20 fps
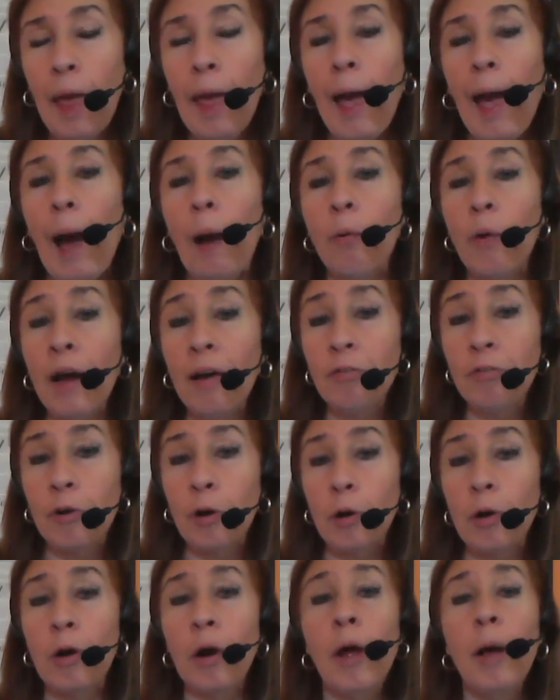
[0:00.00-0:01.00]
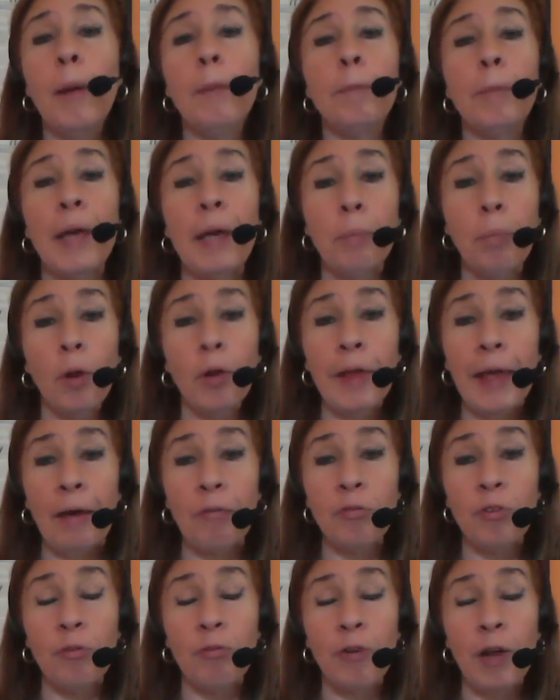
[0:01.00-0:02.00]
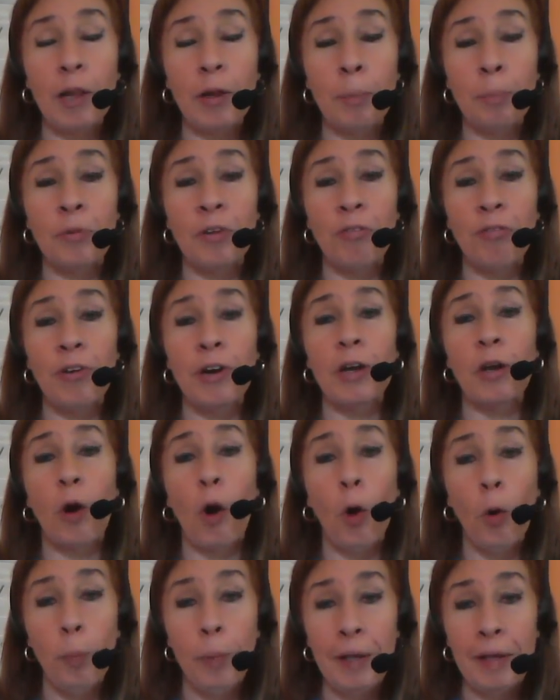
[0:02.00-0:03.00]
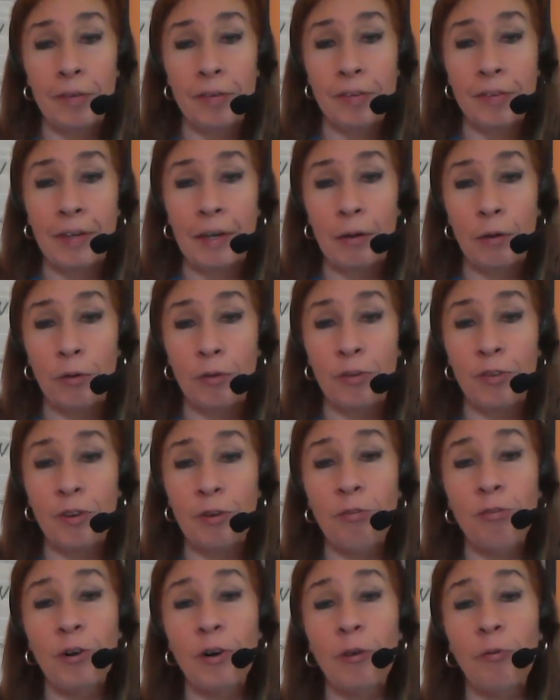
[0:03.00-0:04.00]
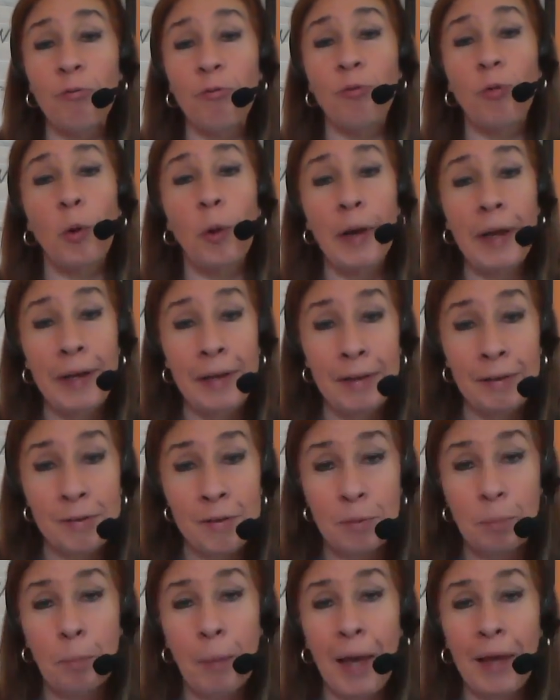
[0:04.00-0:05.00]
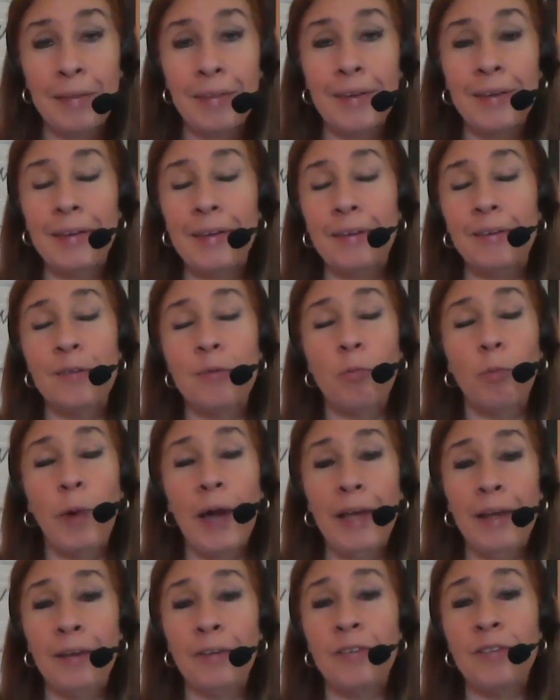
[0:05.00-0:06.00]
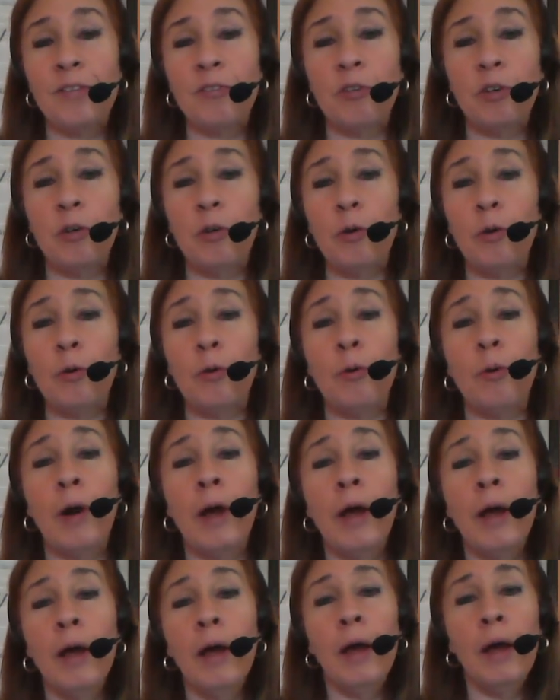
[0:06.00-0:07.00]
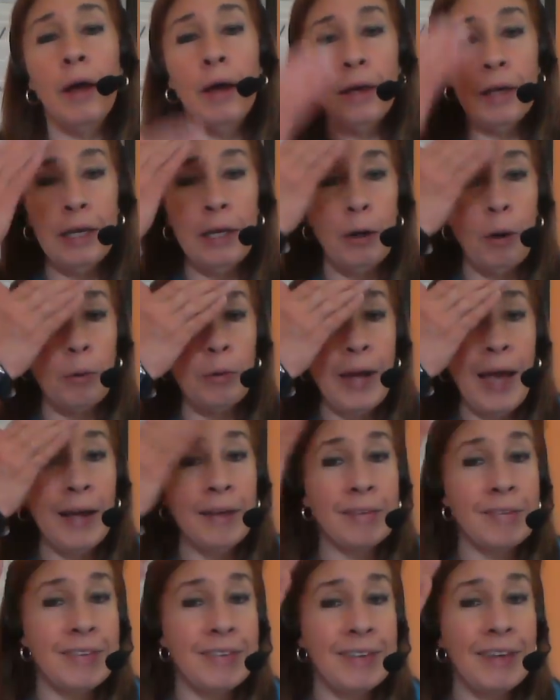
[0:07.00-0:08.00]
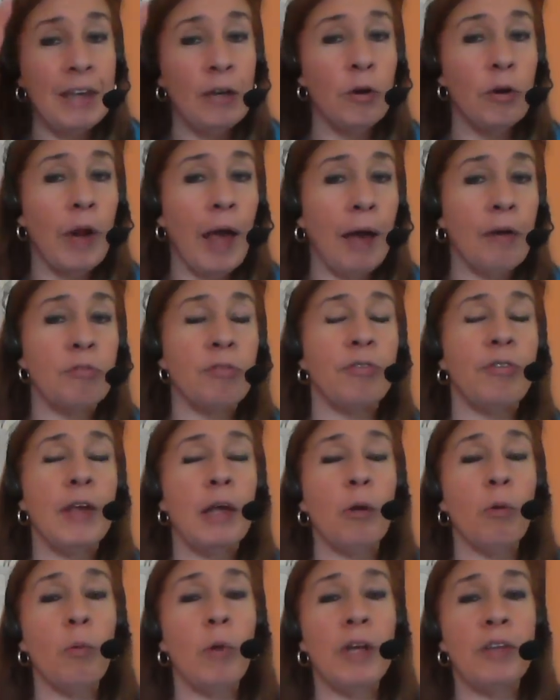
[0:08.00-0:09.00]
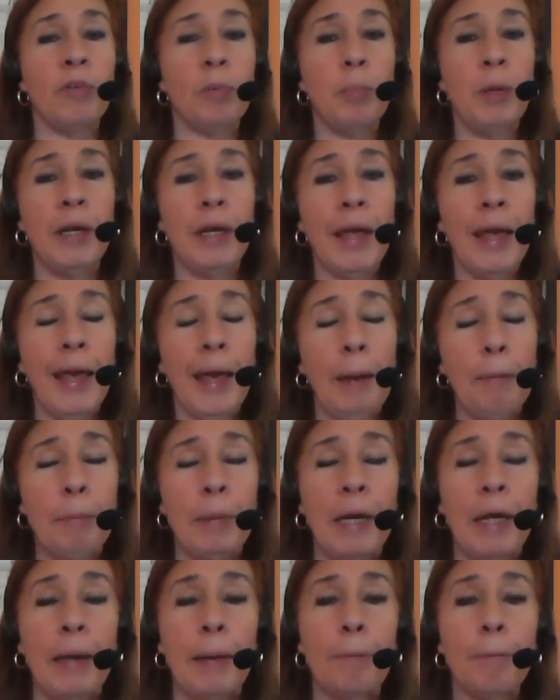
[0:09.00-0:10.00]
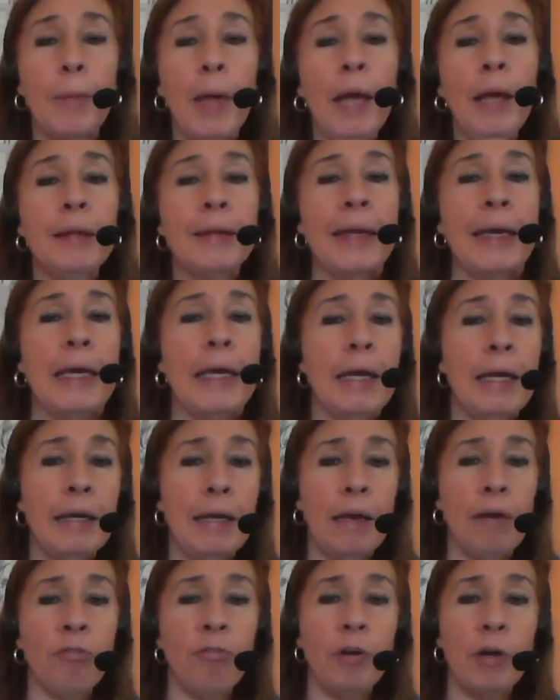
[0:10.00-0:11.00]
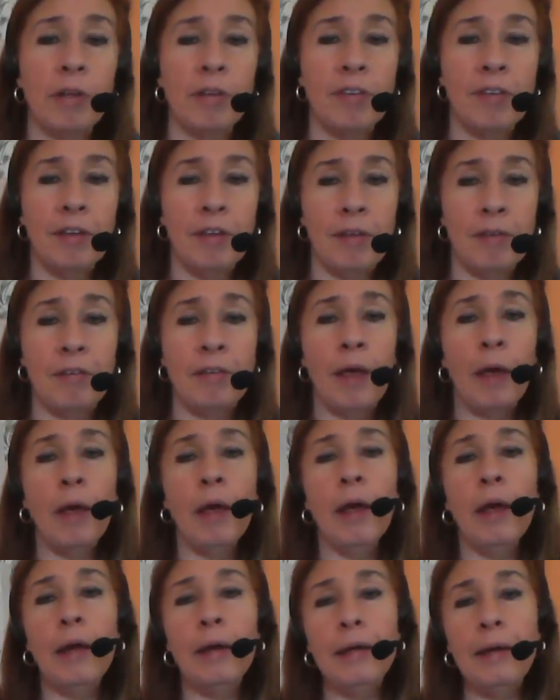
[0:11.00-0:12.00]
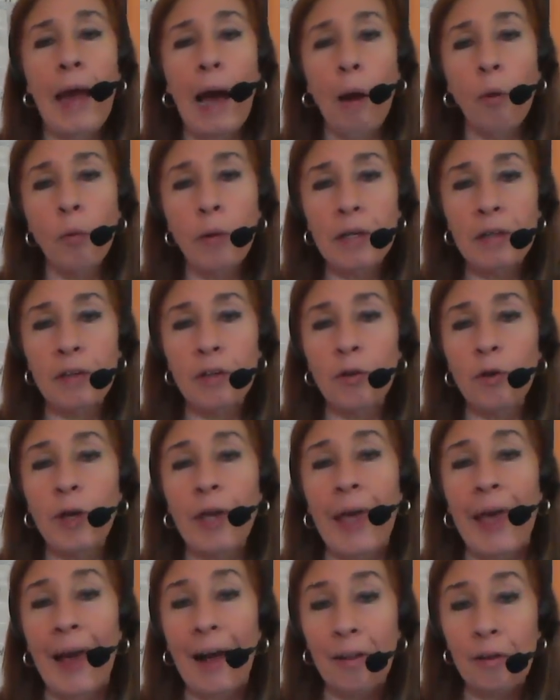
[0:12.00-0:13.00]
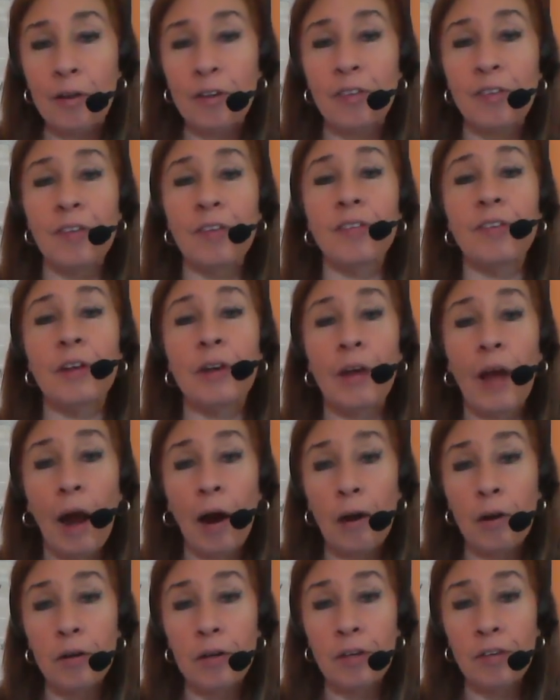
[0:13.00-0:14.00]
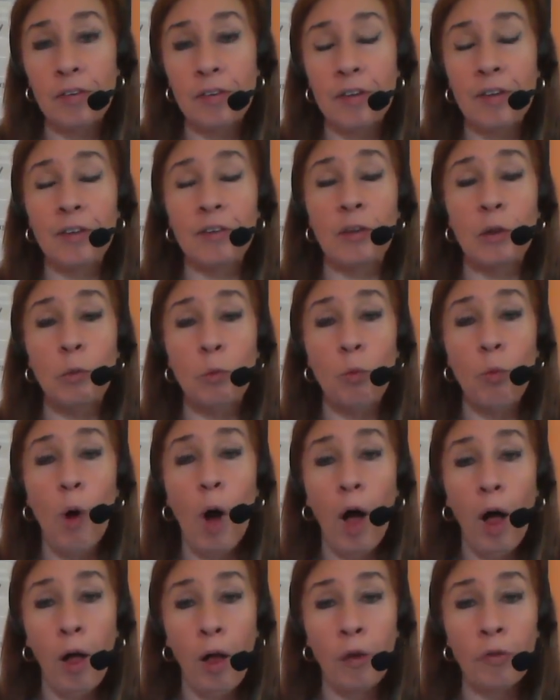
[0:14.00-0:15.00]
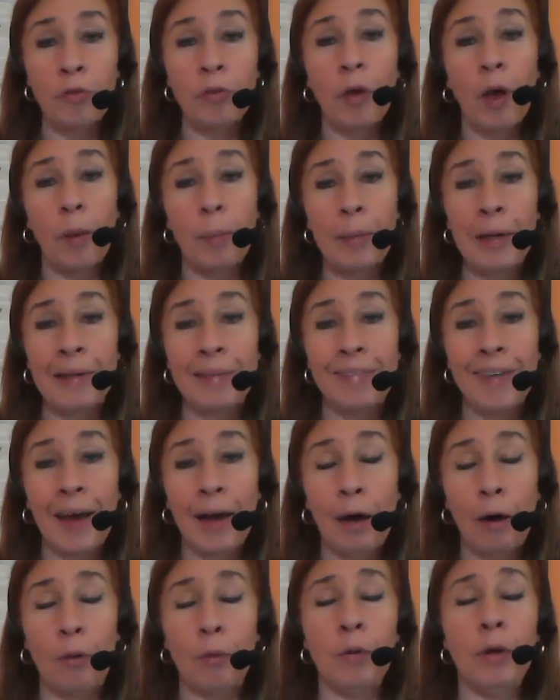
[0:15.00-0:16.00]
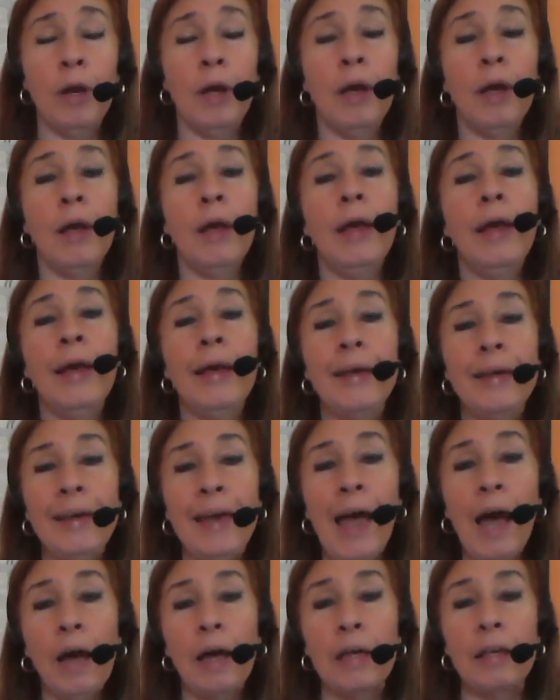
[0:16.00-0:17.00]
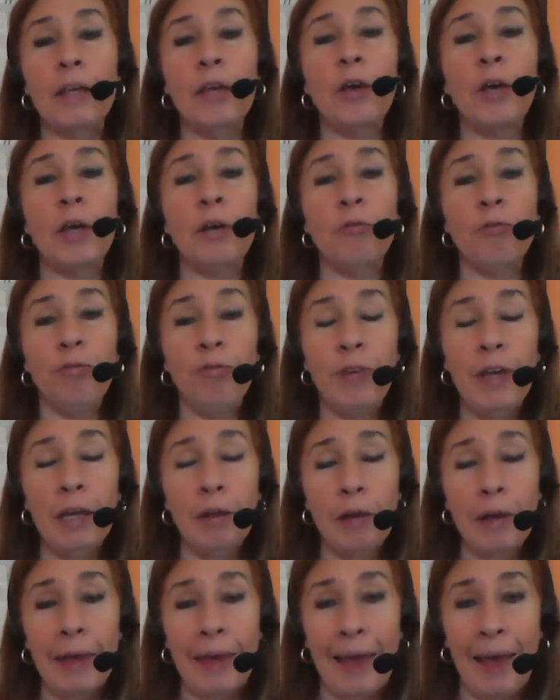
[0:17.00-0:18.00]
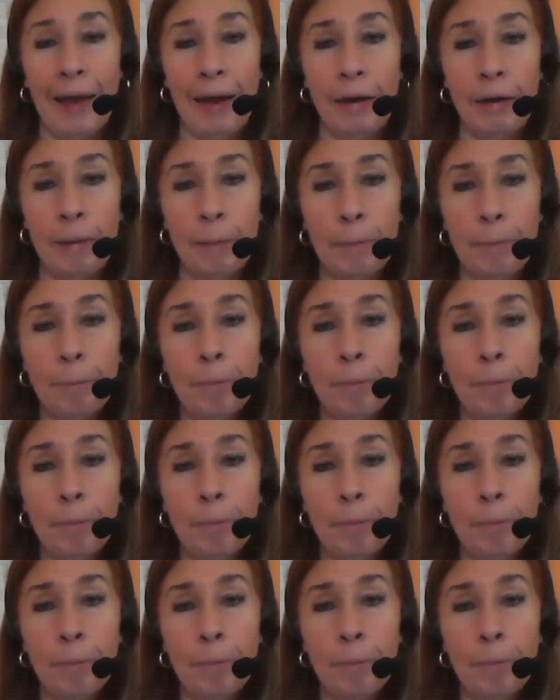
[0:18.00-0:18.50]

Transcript: However, people have developed different coping skills, different avoidance methods, ways to you know, not see or not feel what's been happening. The key difference is now with your calluses and hardnesses and walls coming down, yeah, you can feel again.